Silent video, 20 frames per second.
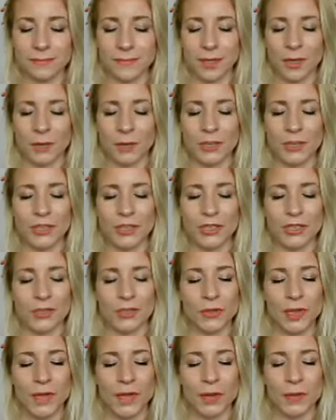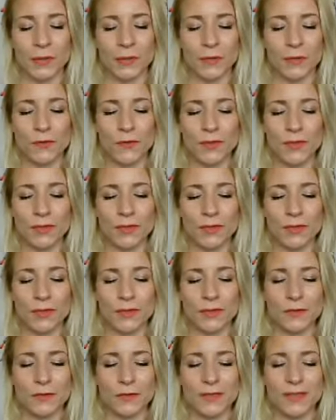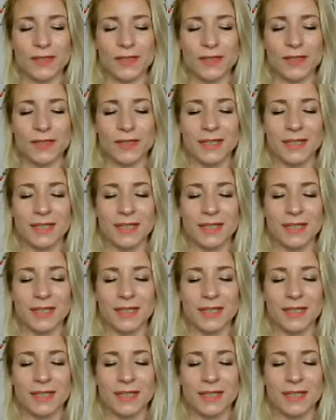Can we show you how it feels to feel